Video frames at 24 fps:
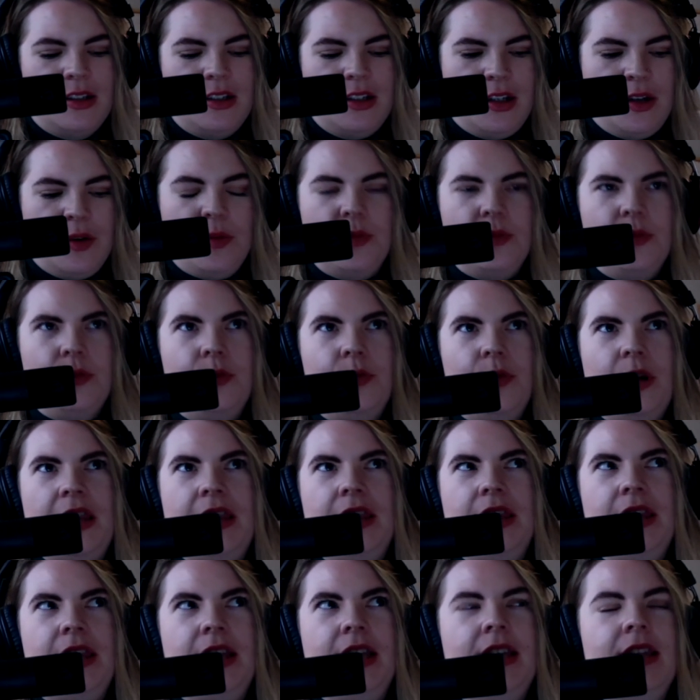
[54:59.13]
you know,
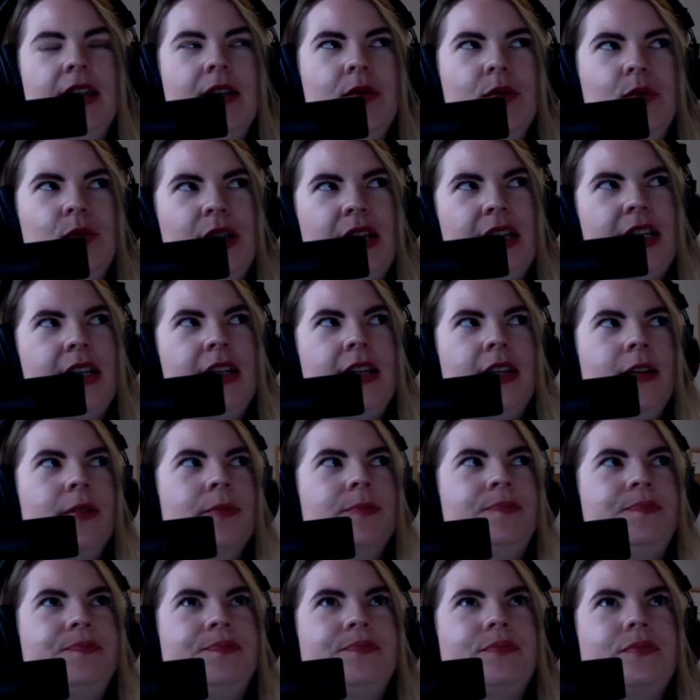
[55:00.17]
one thing that we
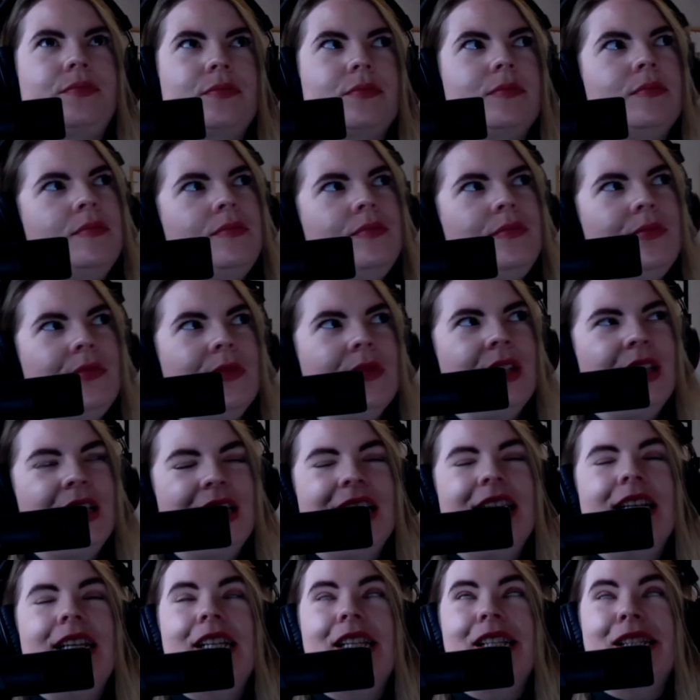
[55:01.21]

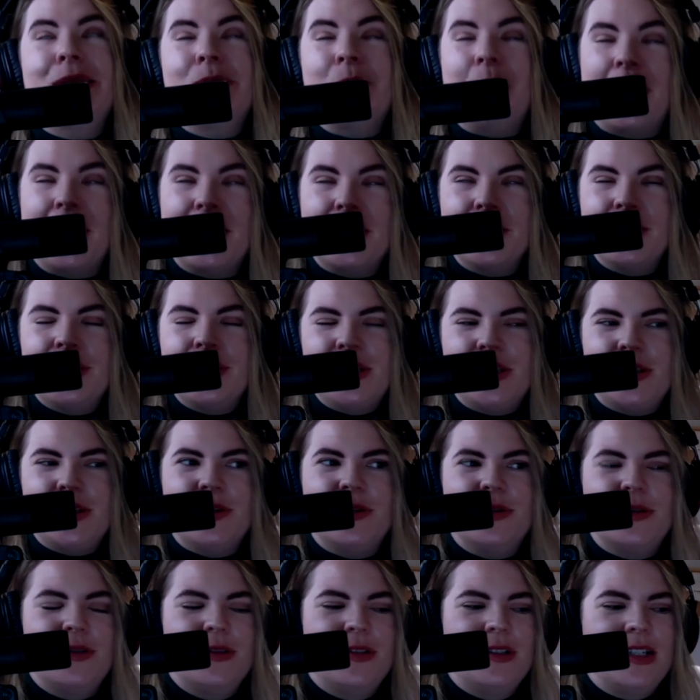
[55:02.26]
can aspire
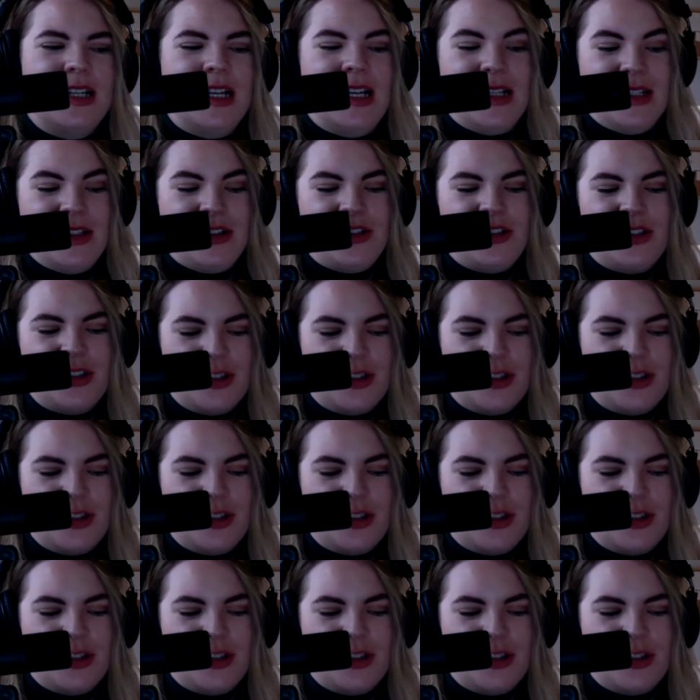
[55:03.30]
to as